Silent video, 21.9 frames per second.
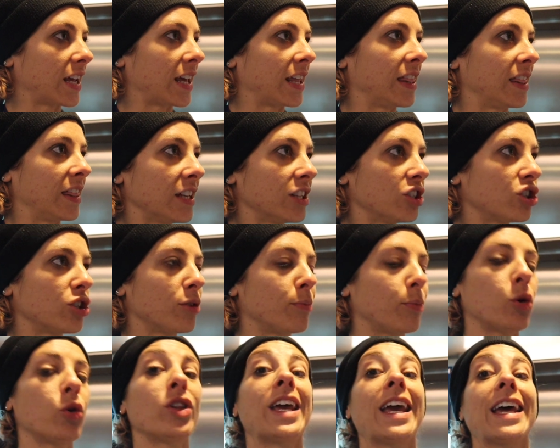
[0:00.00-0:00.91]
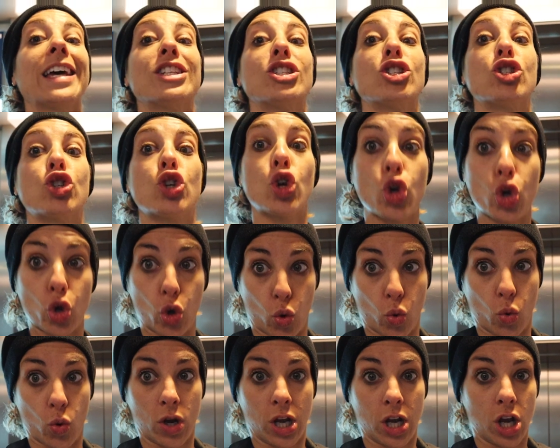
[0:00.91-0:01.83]
and this ship only has
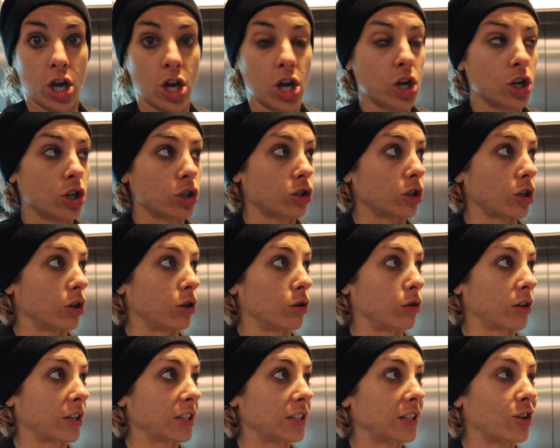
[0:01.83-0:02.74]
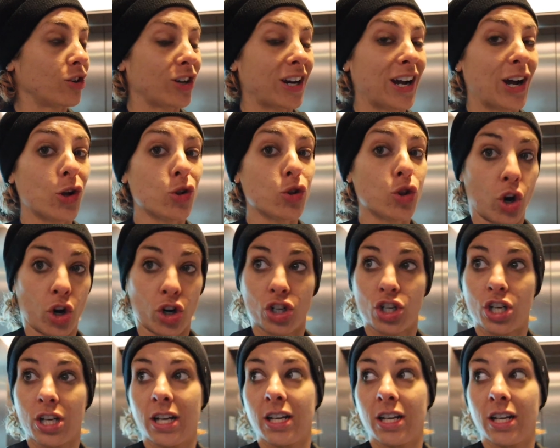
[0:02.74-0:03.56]
two so considering how large